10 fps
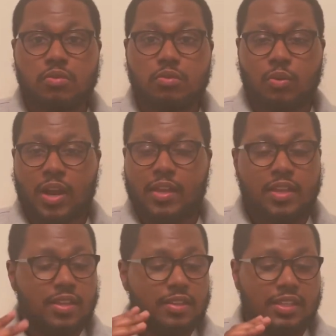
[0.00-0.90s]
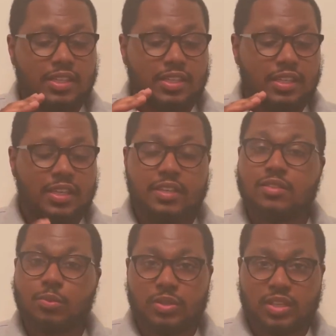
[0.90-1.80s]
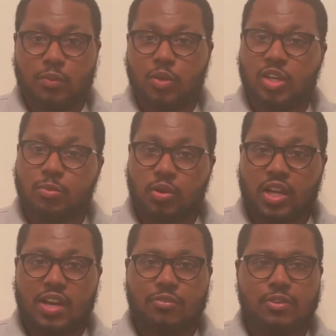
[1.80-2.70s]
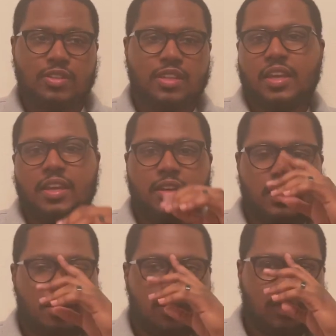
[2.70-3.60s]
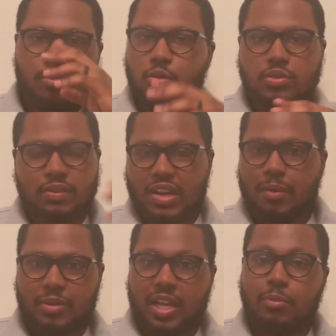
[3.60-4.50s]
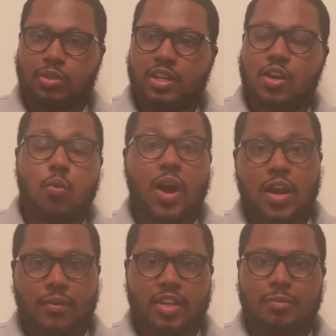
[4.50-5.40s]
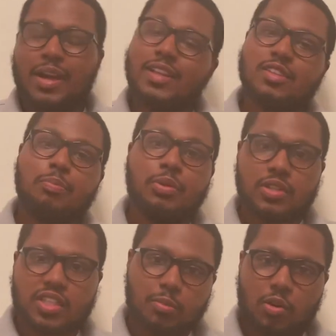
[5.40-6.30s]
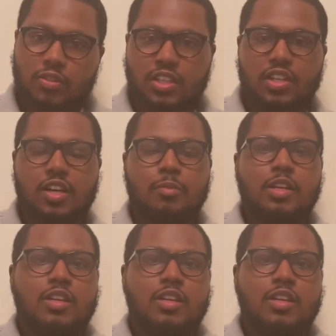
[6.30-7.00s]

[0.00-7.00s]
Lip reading: Right? The East was a winnable conference, and the Bulls have not been able to acquire anybody to push them over the hump.